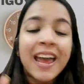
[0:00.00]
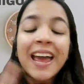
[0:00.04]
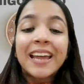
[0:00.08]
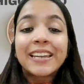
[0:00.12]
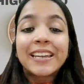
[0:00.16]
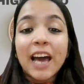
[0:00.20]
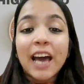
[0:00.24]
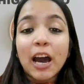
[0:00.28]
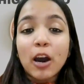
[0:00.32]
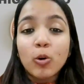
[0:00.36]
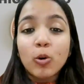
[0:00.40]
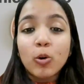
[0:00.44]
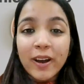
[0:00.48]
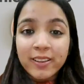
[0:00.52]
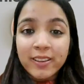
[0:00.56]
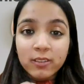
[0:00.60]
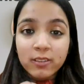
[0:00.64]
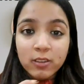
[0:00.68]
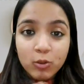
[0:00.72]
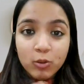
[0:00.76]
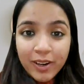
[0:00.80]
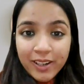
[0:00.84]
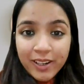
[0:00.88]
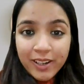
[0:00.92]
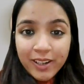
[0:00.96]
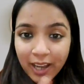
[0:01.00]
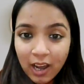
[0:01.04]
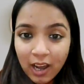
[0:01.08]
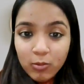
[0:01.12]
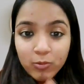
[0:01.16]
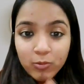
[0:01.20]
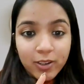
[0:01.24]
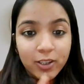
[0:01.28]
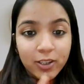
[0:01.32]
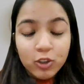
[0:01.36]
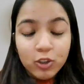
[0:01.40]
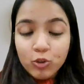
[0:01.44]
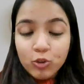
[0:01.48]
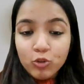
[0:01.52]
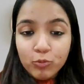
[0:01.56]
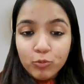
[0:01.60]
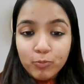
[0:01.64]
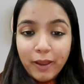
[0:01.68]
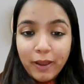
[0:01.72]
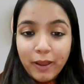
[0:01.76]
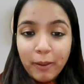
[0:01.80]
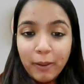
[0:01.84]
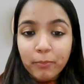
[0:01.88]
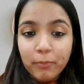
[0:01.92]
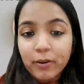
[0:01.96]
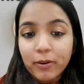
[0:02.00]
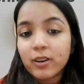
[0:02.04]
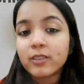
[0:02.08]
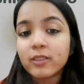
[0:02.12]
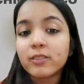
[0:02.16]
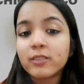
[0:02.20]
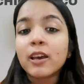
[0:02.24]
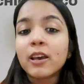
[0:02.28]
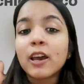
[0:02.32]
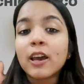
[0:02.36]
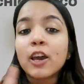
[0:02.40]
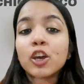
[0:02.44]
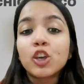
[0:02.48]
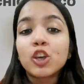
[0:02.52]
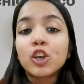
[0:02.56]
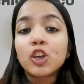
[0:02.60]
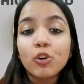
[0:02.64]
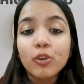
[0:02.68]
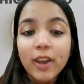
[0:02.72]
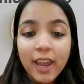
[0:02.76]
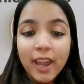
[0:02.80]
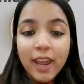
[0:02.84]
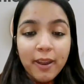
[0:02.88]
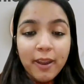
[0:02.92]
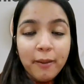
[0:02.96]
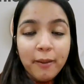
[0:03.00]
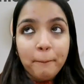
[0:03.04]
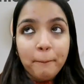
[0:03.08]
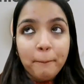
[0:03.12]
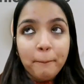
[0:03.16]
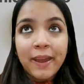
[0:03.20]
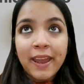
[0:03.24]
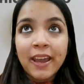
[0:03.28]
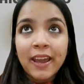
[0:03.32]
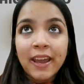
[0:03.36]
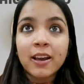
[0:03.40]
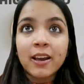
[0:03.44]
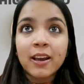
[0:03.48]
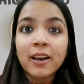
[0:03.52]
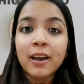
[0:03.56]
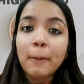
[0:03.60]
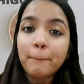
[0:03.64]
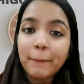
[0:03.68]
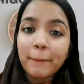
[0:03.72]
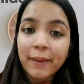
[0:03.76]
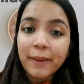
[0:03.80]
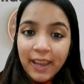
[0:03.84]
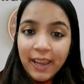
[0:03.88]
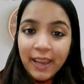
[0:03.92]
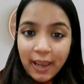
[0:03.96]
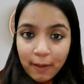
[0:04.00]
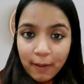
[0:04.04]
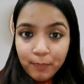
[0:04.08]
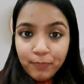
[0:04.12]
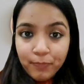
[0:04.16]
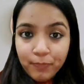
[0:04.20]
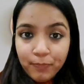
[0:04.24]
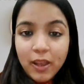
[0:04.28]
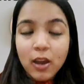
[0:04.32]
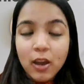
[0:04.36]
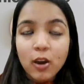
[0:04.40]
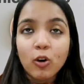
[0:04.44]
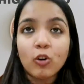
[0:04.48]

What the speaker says: Now, once you are done with two papers, you can pick PM.